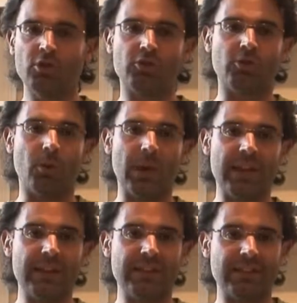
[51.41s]
So
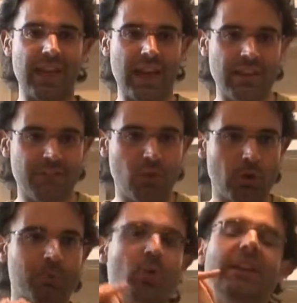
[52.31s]
it is a
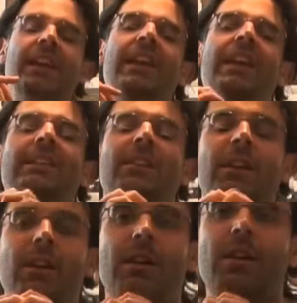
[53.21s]

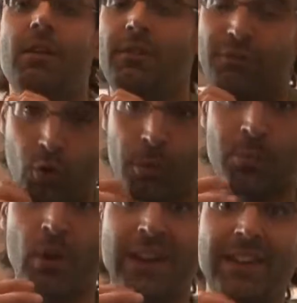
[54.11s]

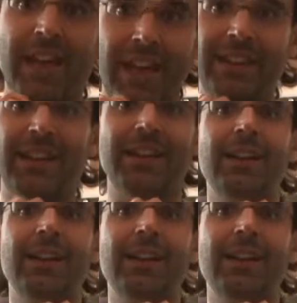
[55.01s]
4.8